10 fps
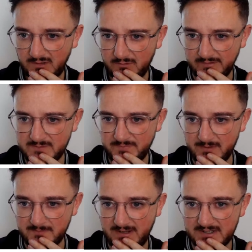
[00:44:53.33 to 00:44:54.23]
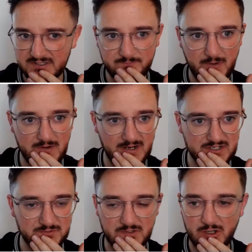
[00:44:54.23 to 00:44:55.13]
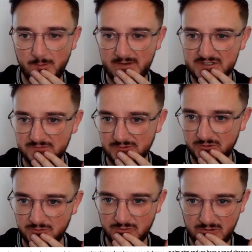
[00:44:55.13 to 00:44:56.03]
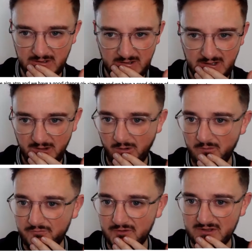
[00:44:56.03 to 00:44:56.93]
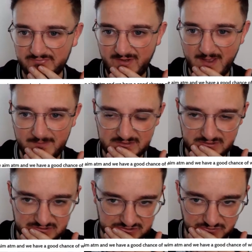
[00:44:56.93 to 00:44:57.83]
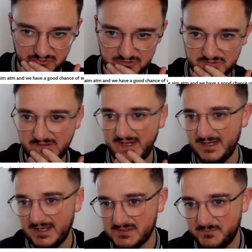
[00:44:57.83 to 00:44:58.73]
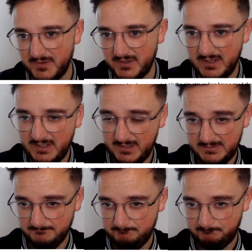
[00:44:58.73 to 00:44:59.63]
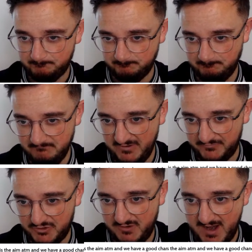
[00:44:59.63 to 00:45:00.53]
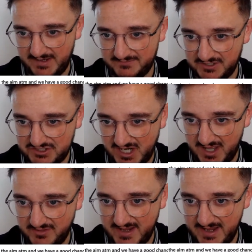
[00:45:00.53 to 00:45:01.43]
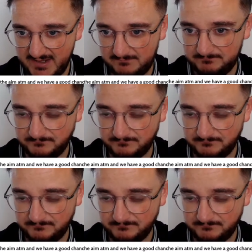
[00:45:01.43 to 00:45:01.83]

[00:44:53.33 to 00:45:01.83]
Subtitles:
Right, then, people, I'm catching up the comments. We'll go on for another 5 minutes or so. So get your last bit of crack in the chat there.